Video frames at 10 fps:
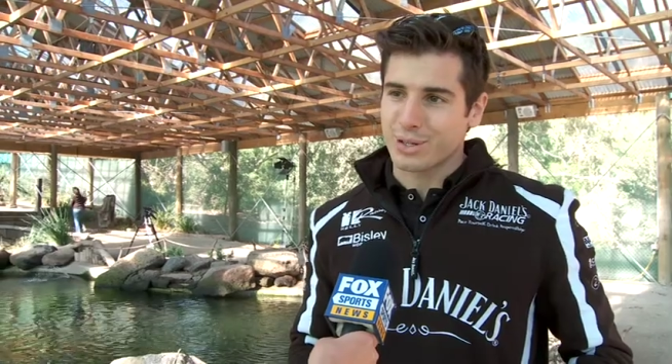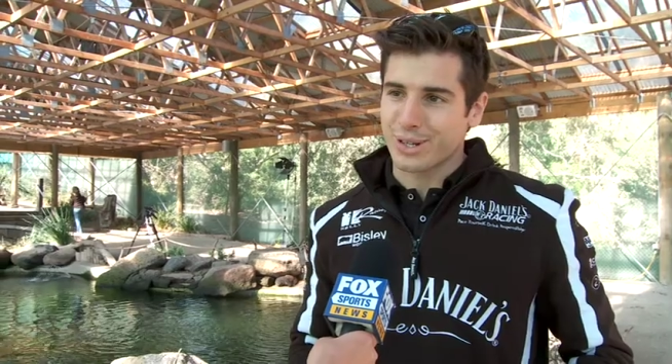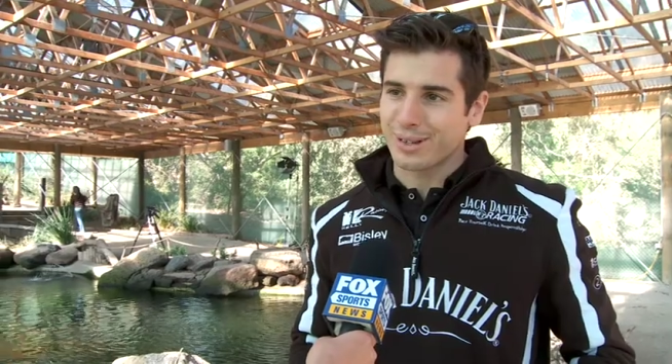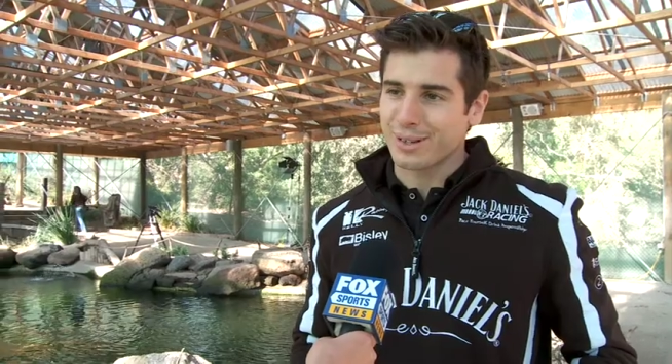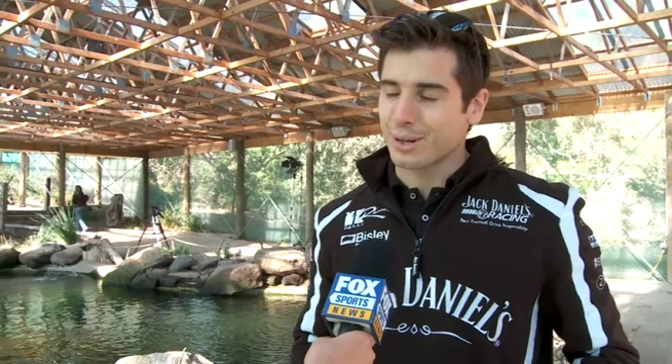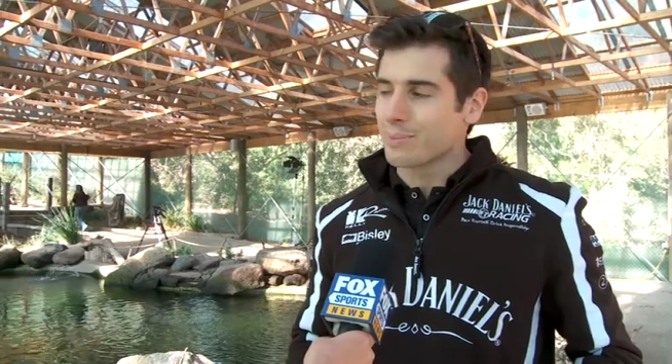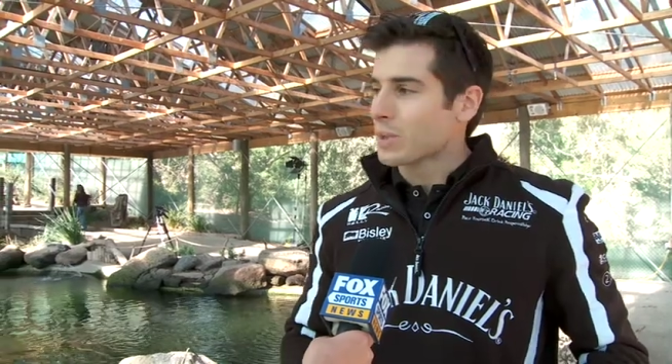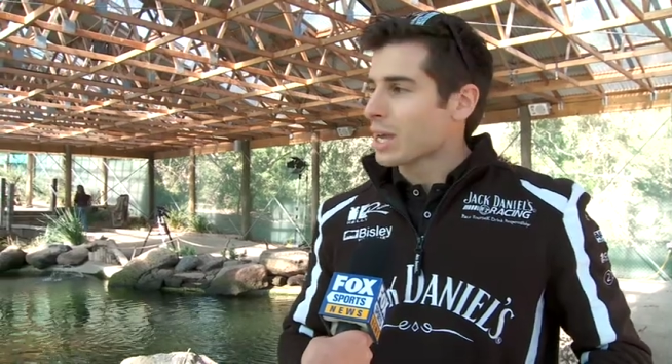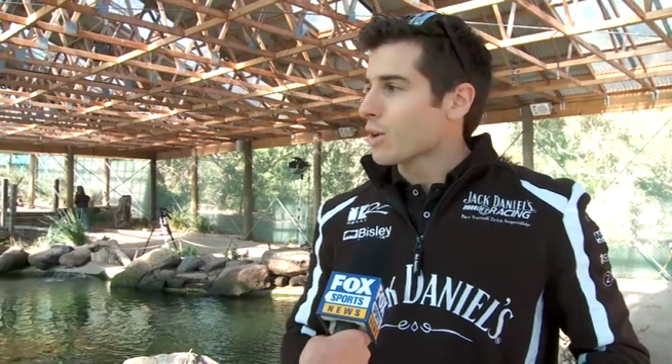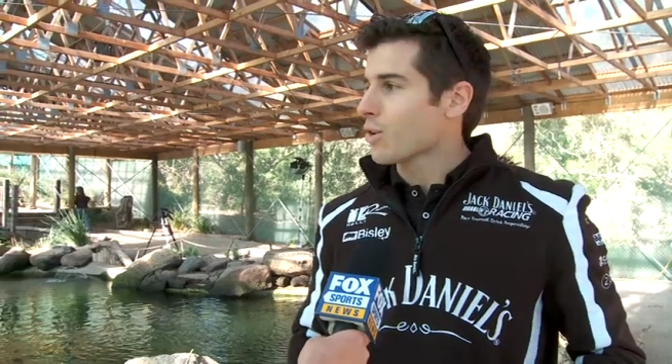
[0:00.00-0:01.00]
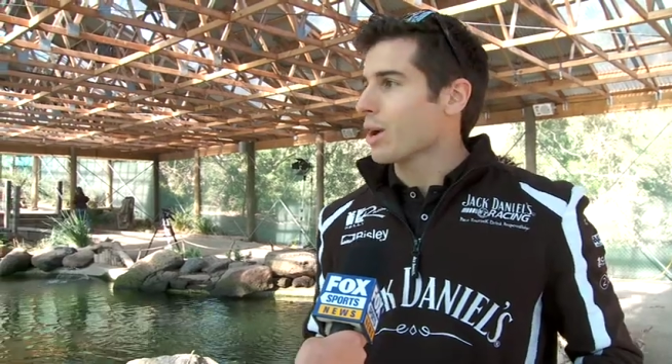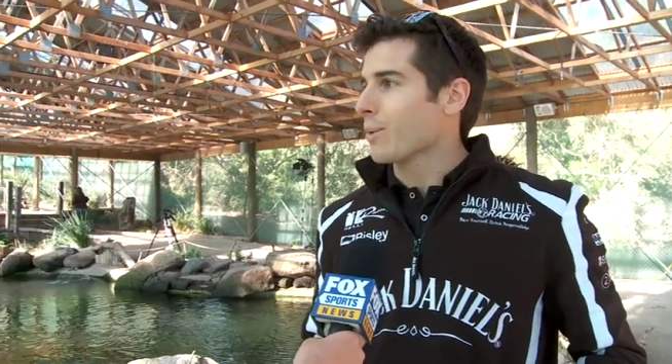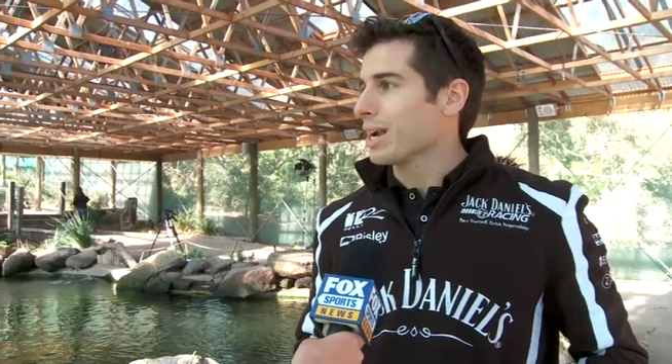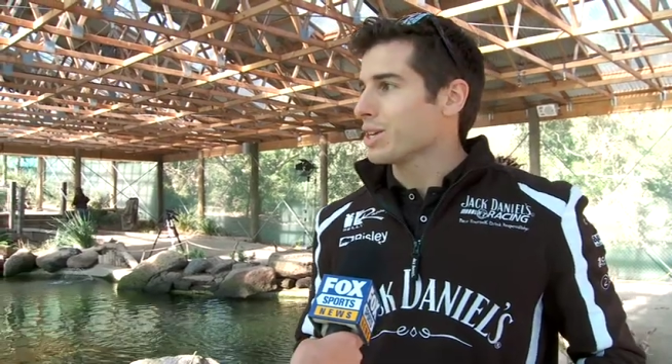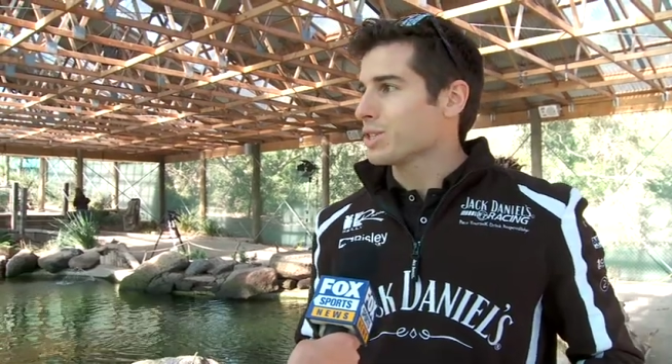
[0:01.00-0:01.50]
So look great
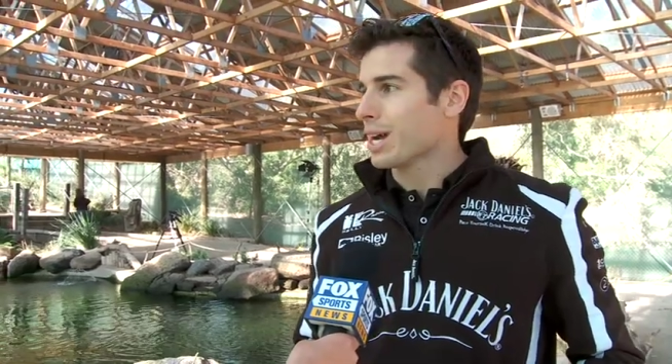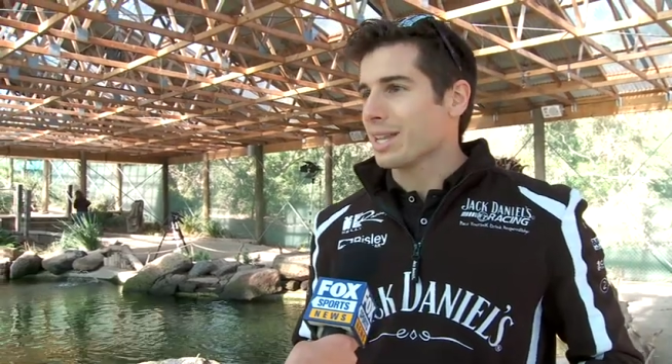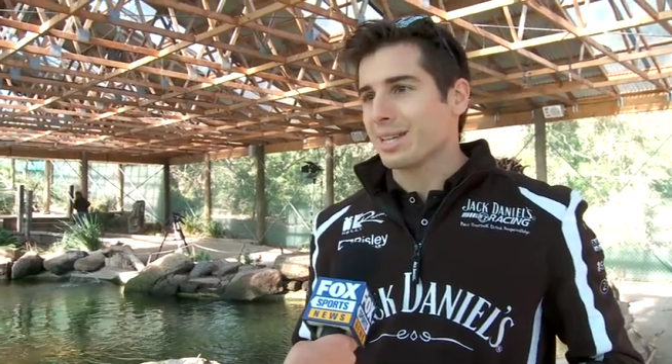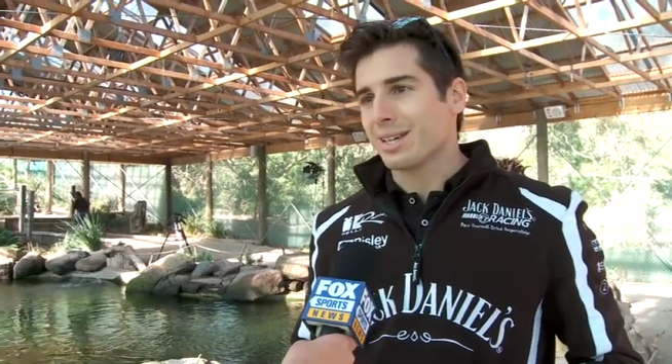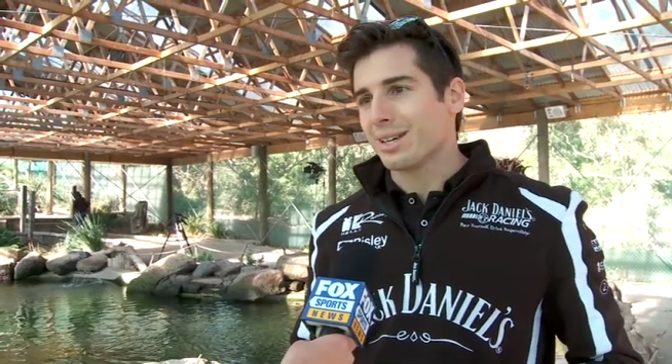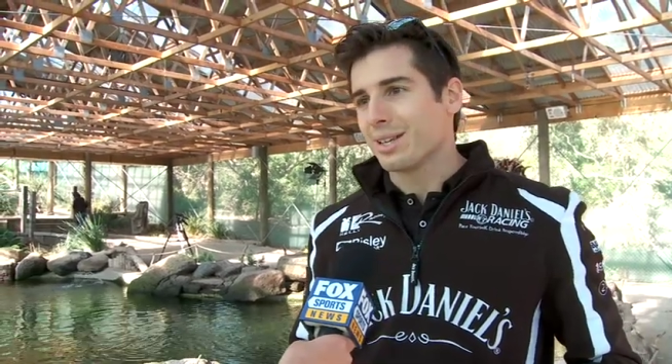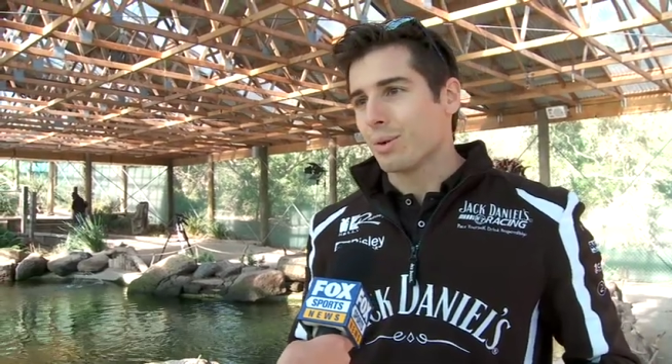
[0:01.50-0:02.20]
way to start the,